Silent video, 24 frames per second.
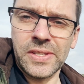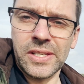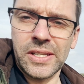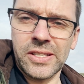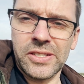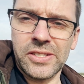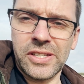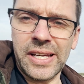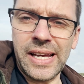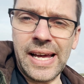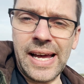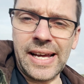
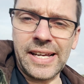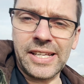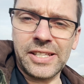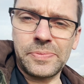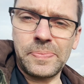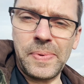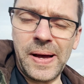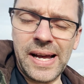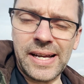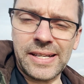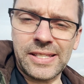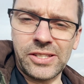So yes,
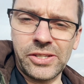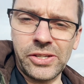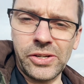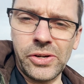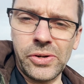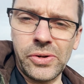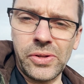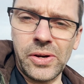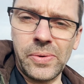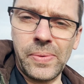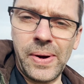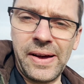back
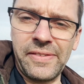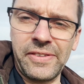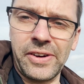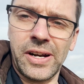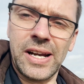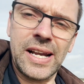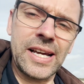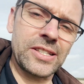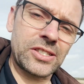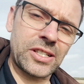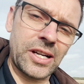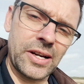to the weather.
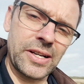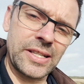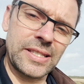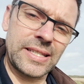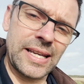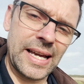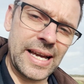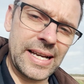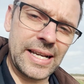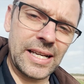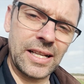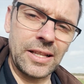Let's go and
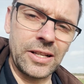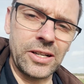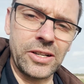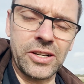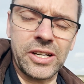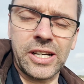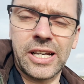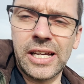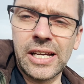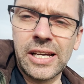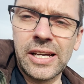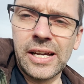take a
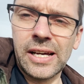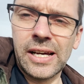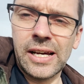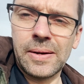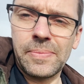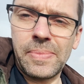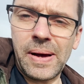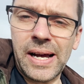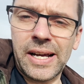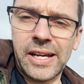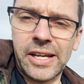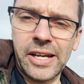look
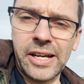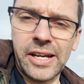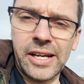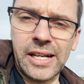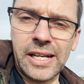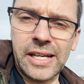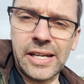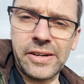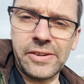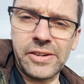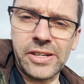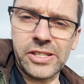back
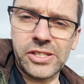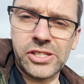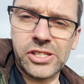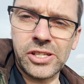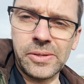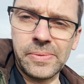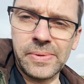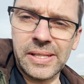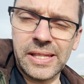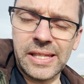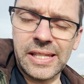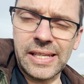earlier at
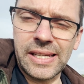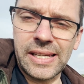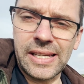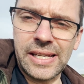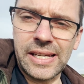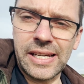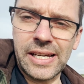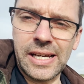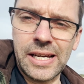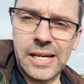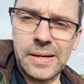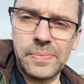some of the
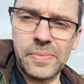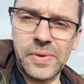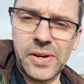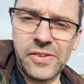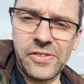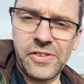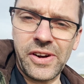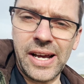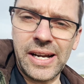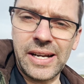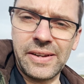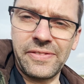
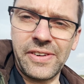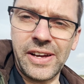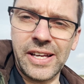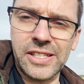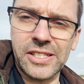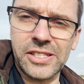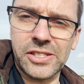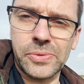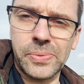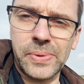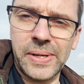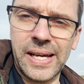rain
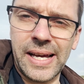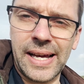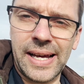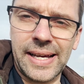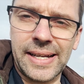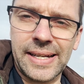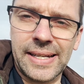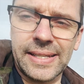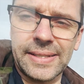events we had.